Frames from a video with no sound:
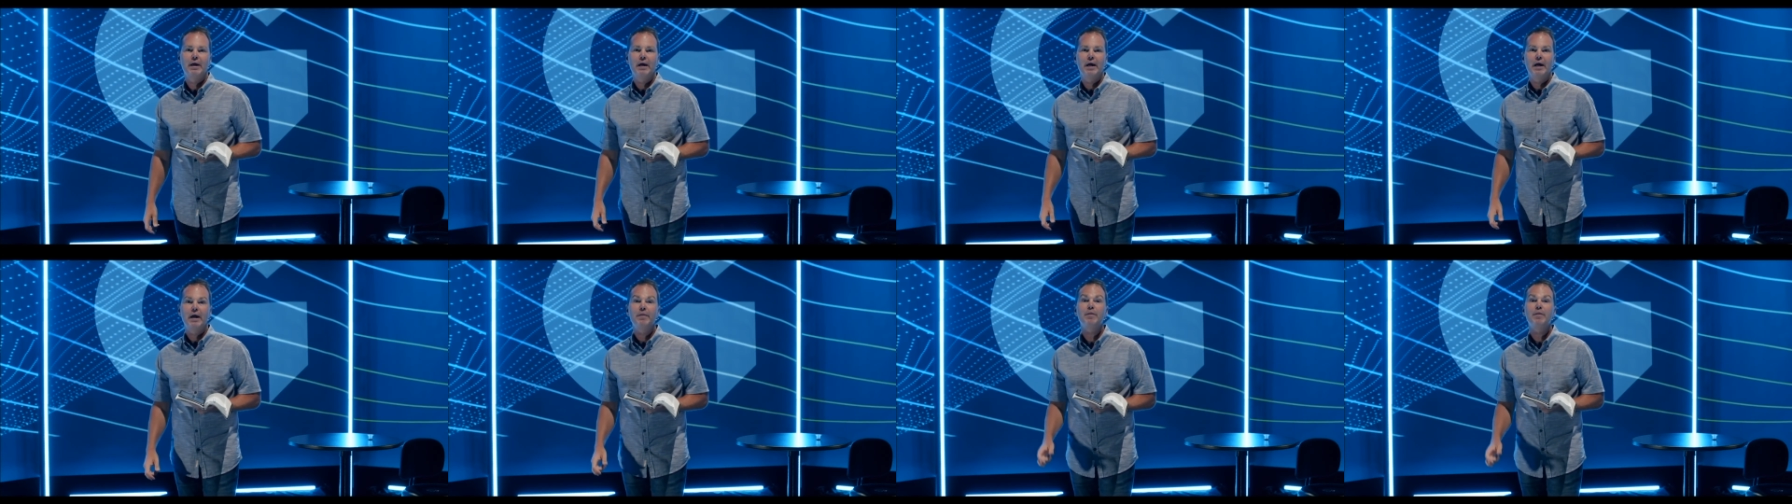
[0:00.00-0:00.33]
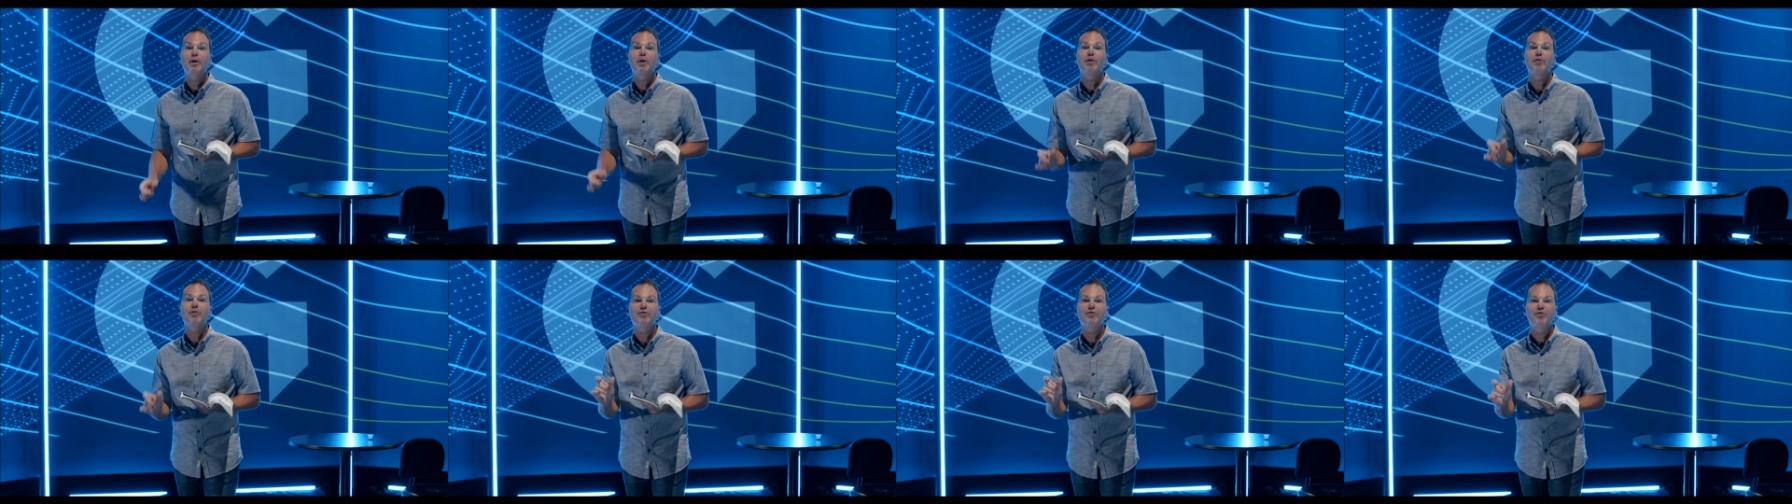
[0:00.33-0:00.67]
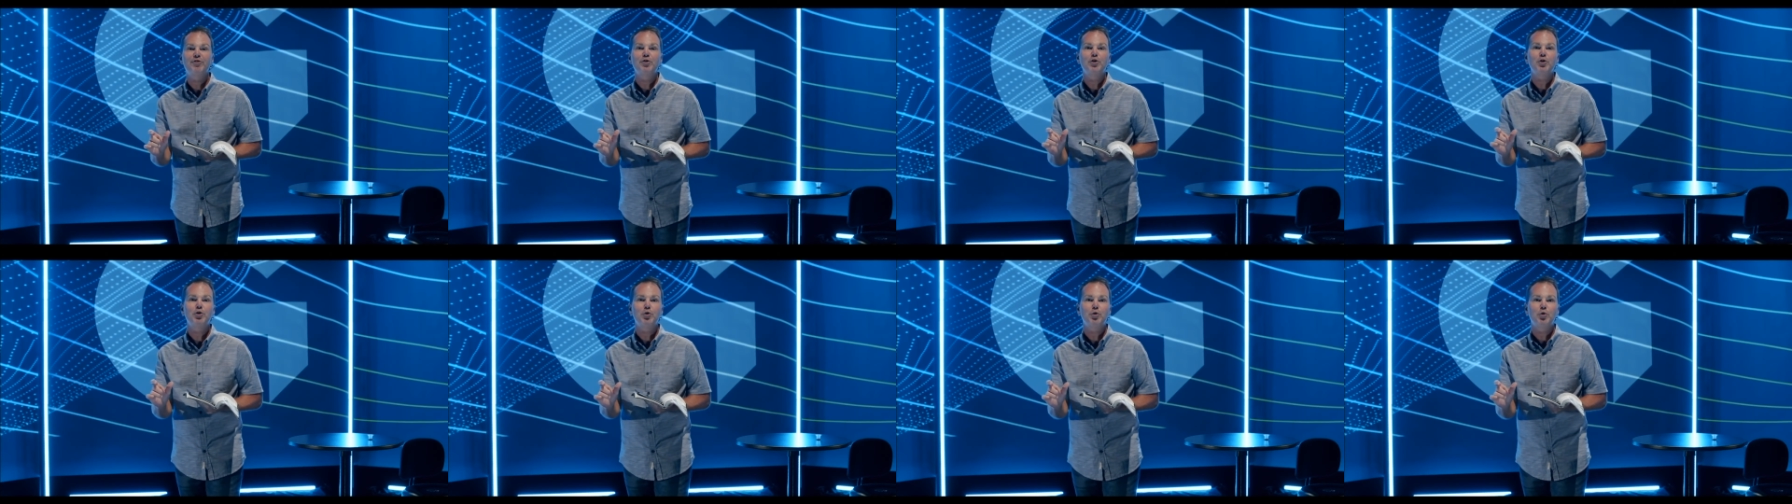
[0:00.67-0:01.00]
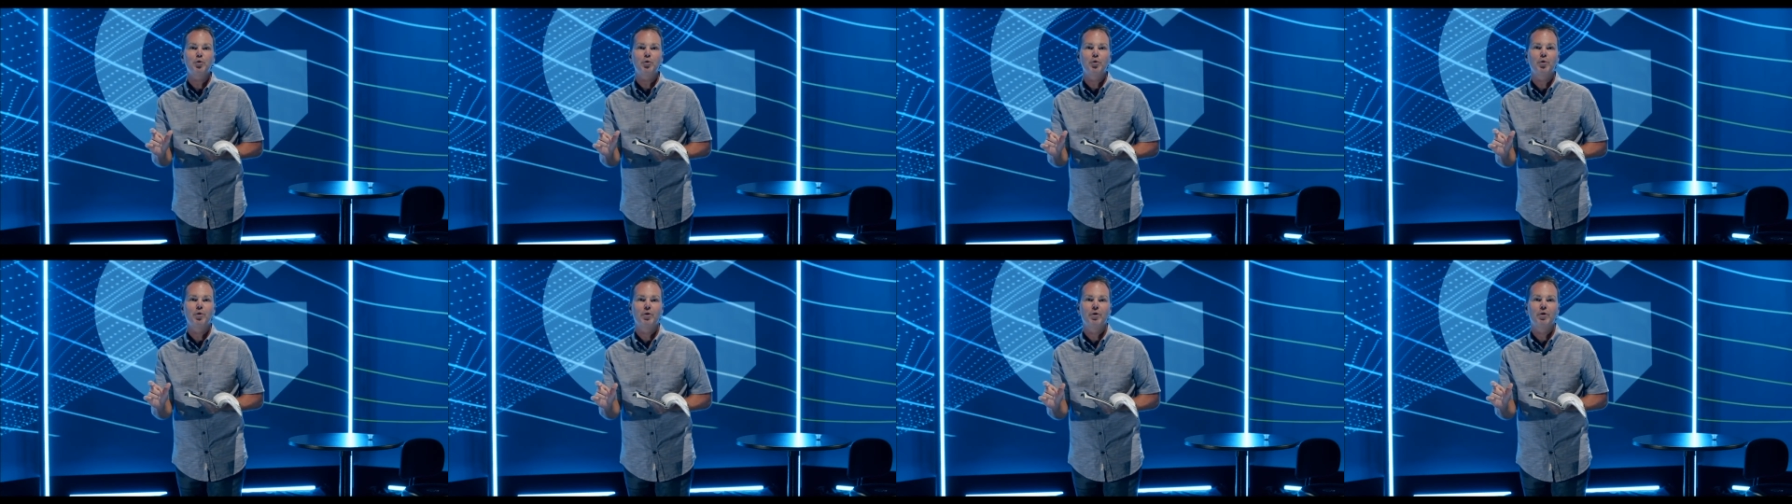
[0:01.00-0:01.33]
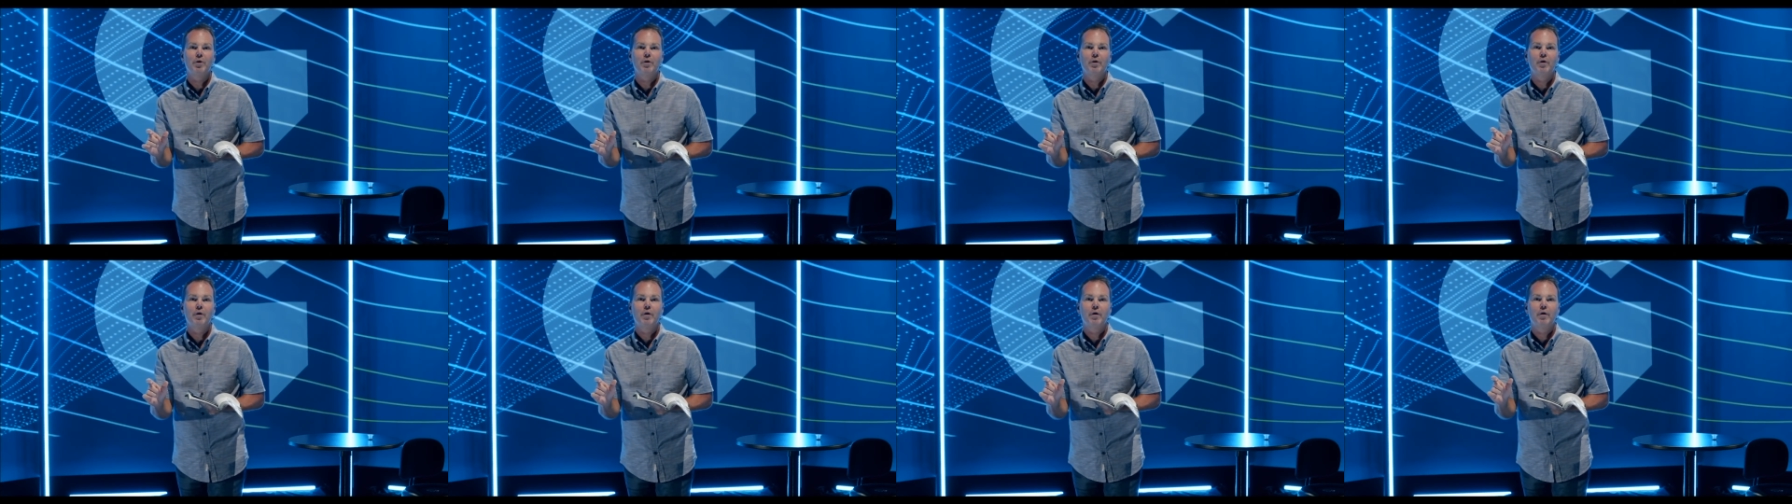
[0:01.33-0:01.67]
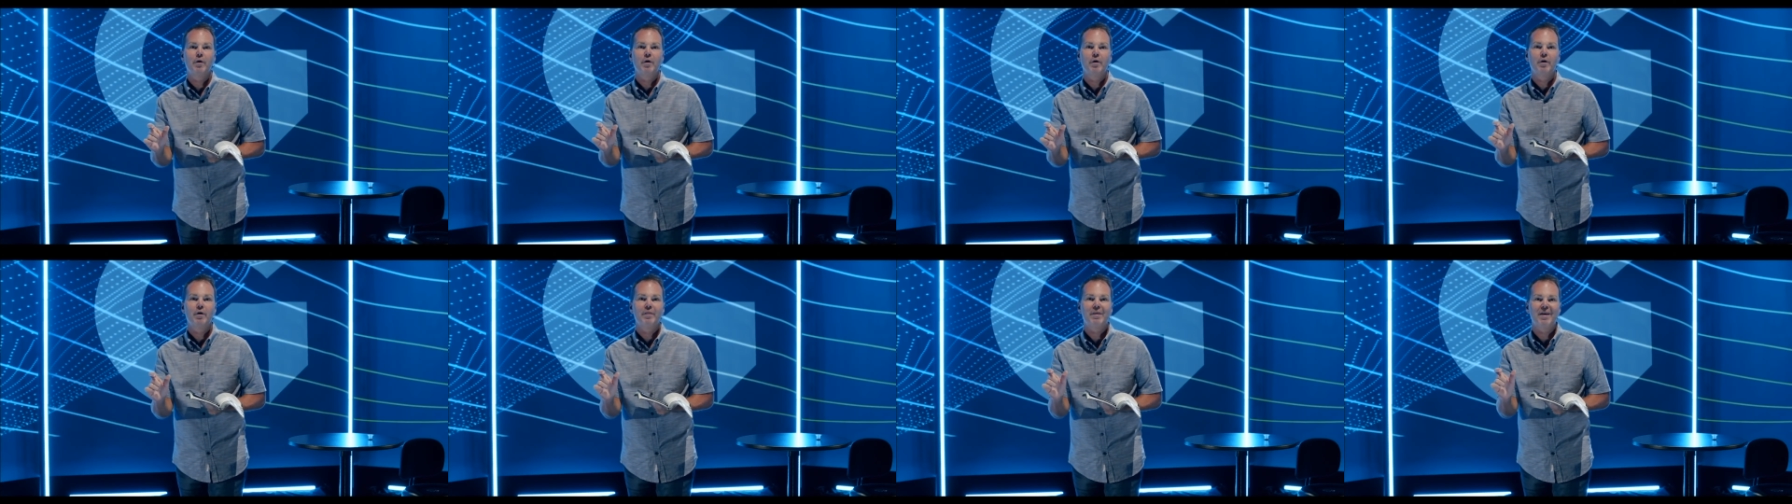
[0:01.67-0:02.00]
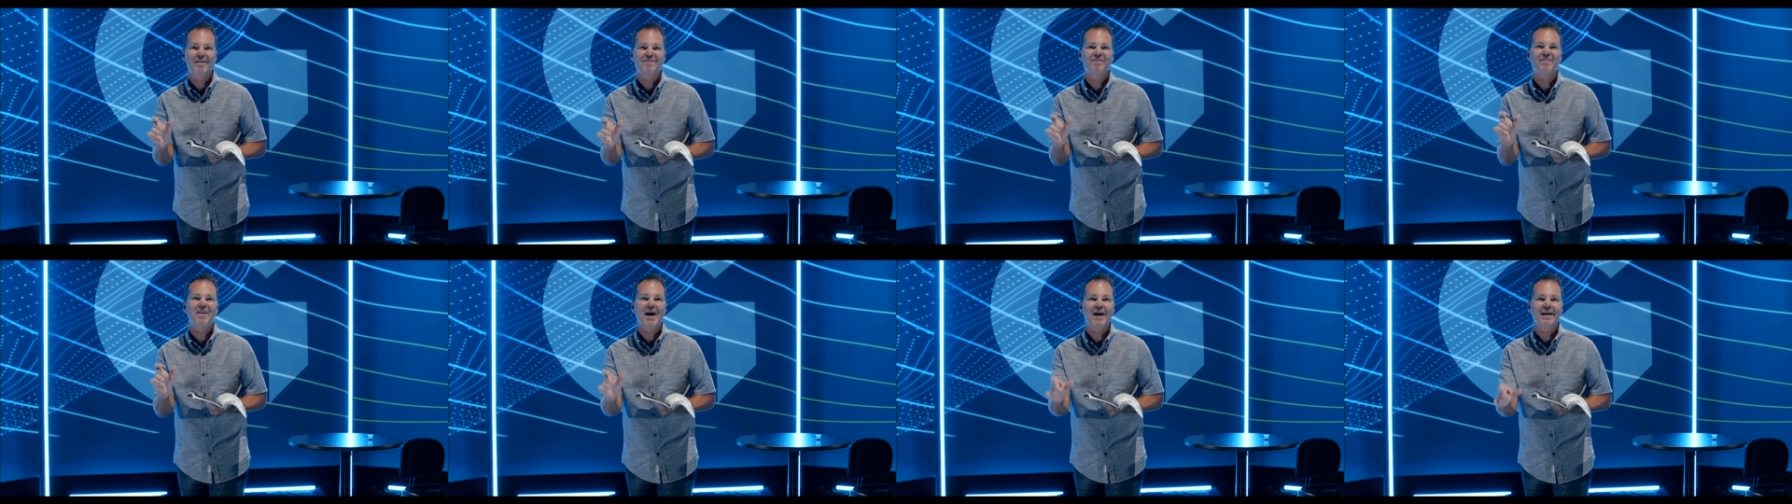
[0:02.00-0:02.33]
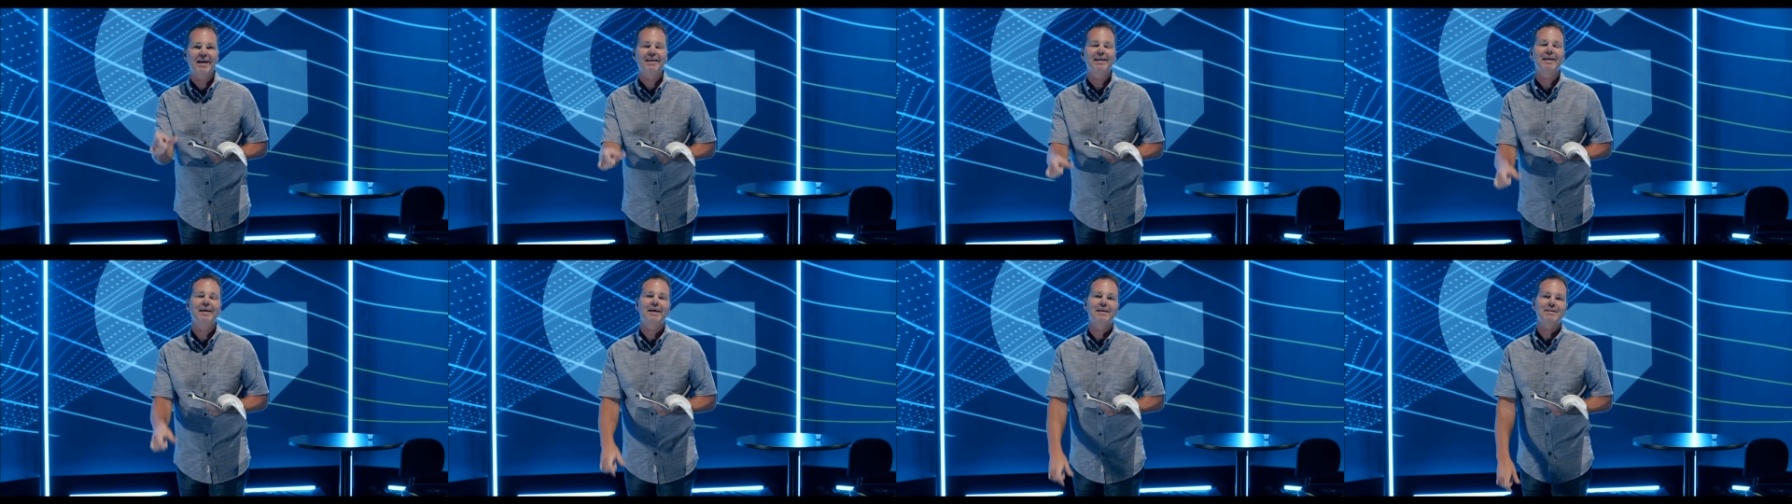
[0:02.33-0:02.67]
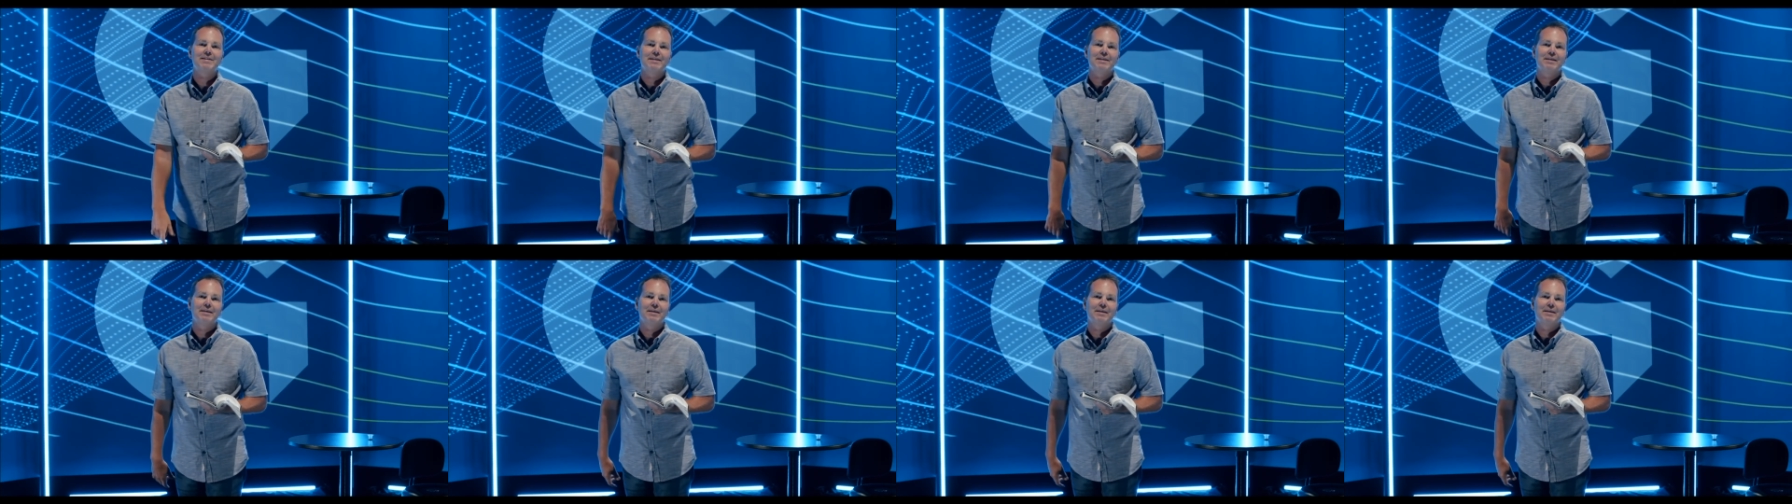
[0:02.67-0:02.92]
and there are few that find it.